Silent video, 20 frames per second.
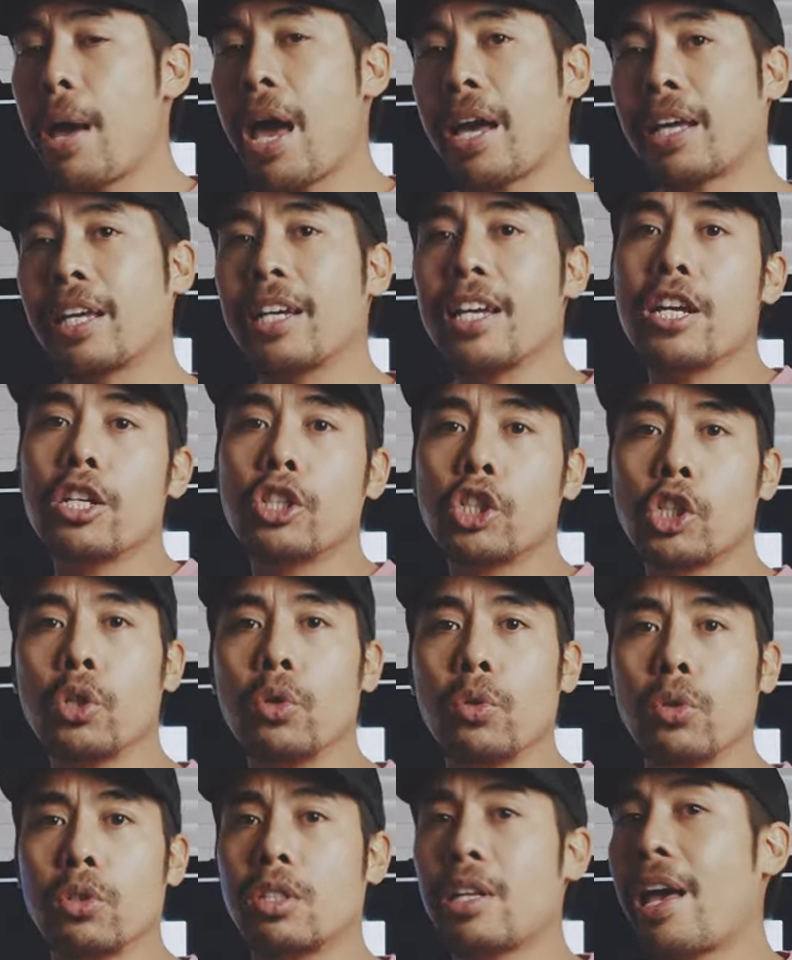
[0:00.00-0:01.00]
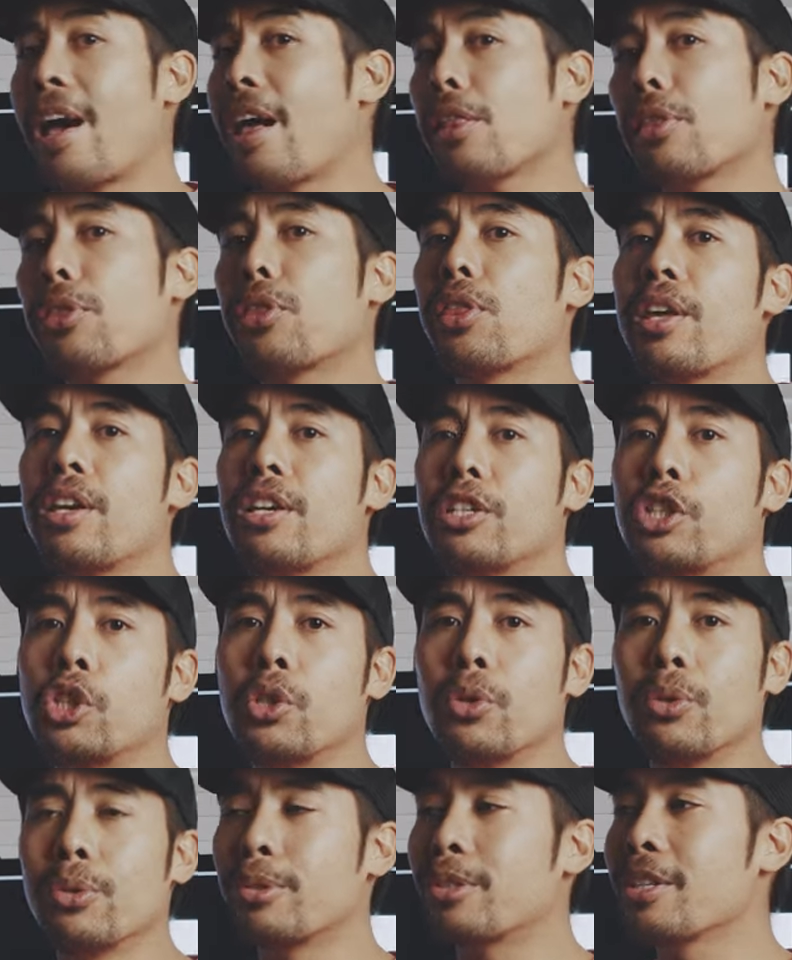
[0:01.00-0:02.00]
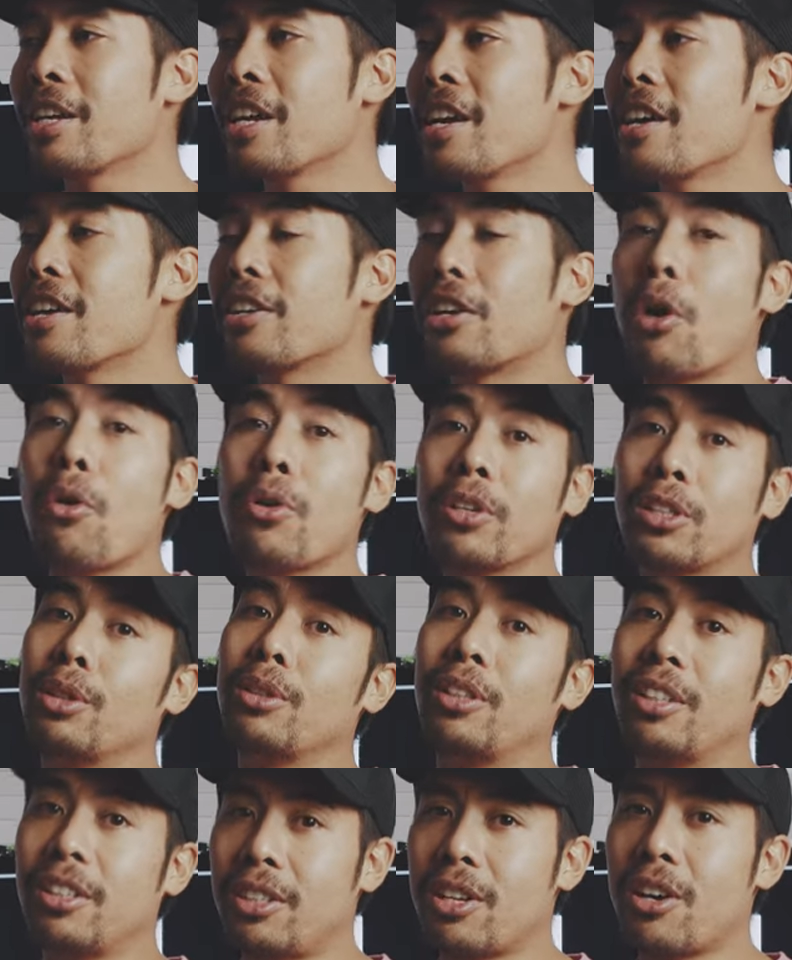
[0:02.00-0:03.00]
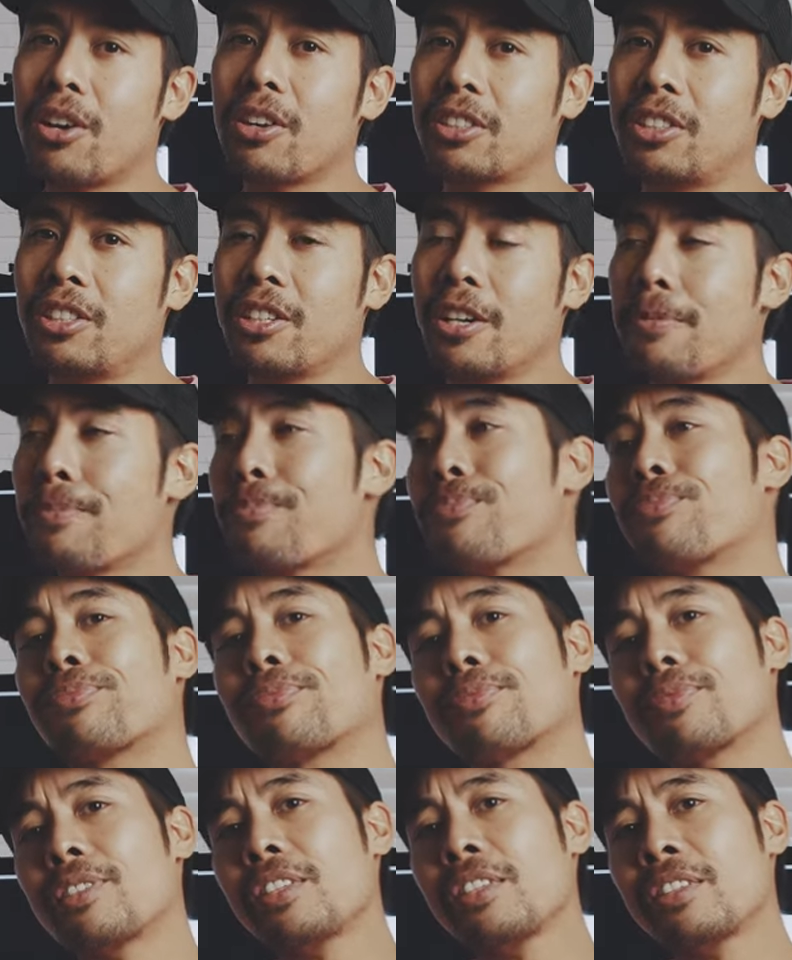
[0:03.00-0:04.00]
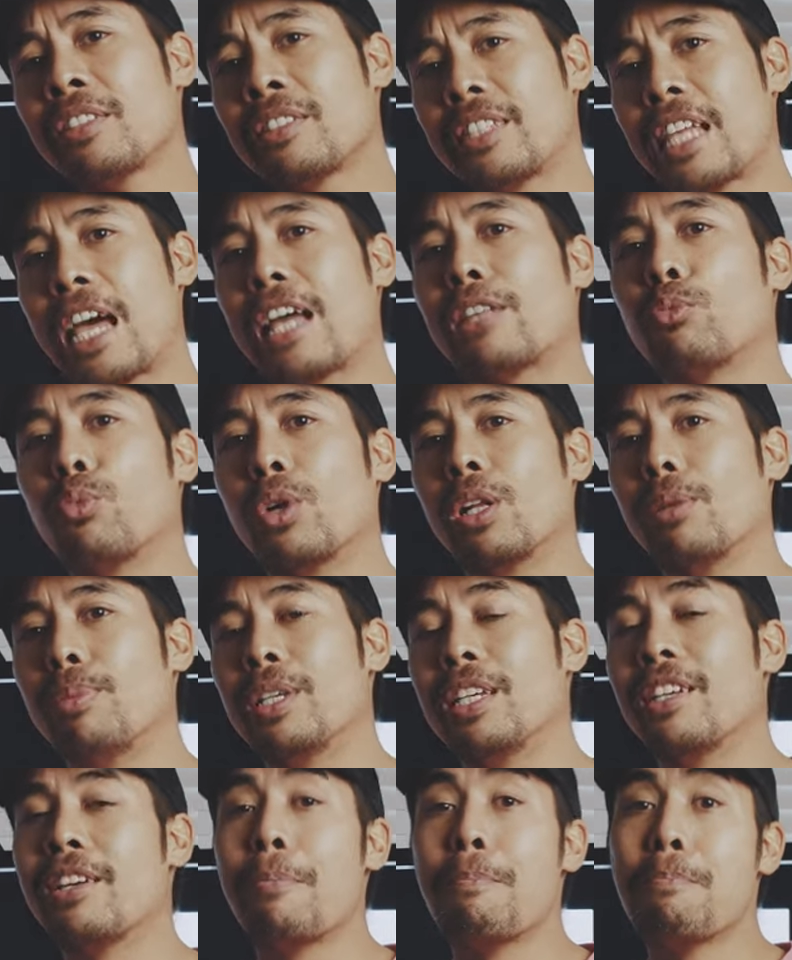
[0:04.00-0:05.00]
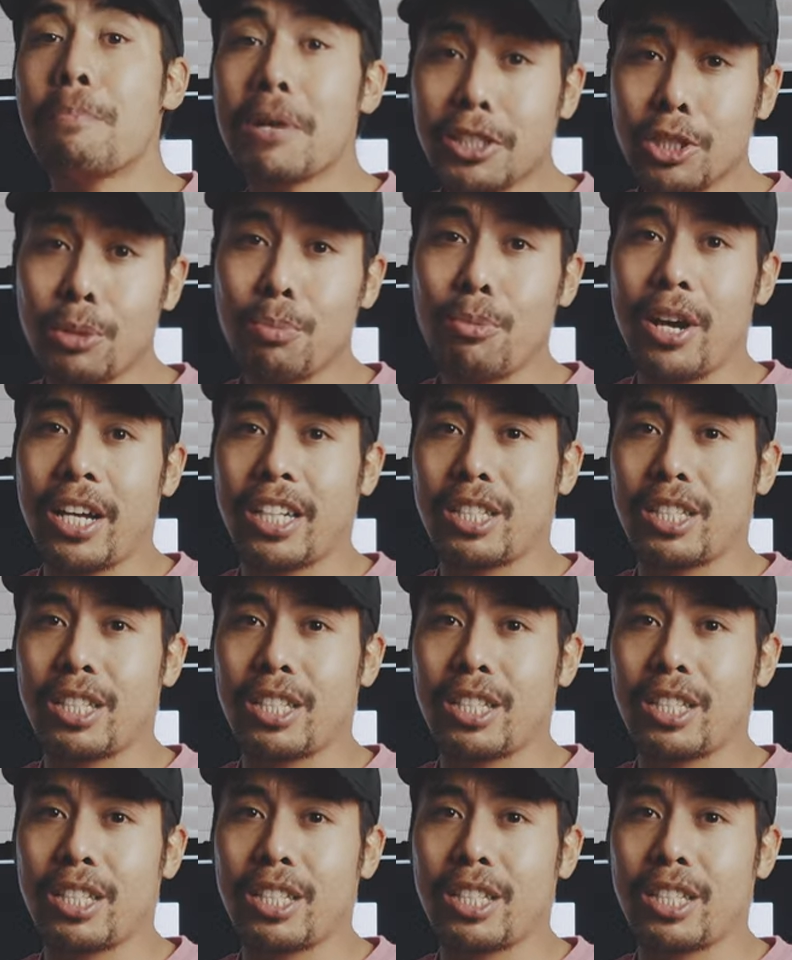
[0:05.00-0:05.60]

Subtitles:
back issues, health issues, going to the doctor, that will be much more